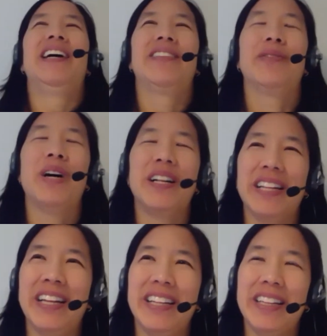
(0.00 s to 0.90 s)
Well,
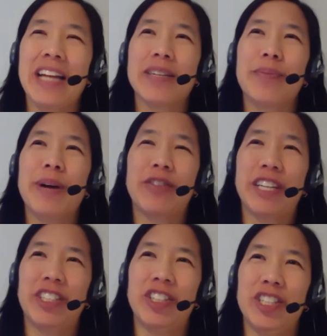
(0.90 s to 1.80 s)
that's my
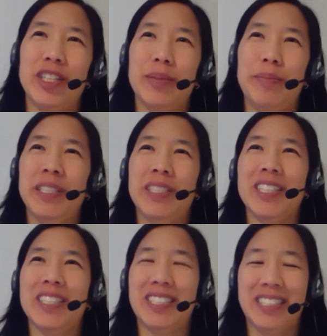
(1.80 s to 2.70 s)
question to the
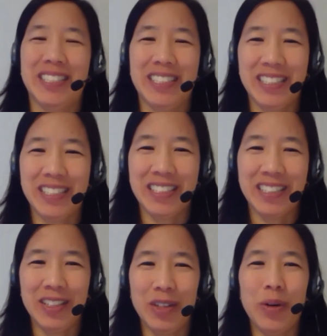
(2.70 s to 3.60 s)
business,
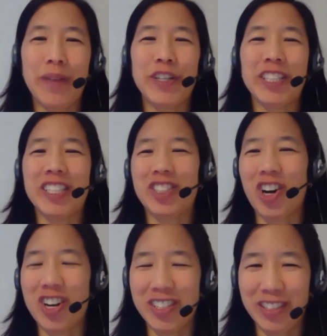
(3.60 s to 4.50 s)
whoever's in
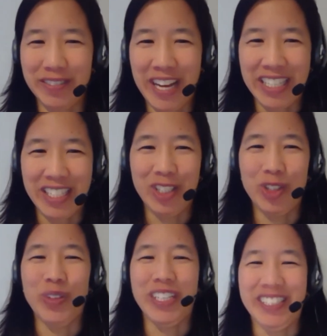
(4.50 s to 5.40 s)
charge of that
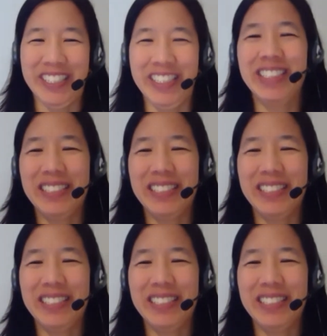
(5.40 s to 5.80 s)
situation.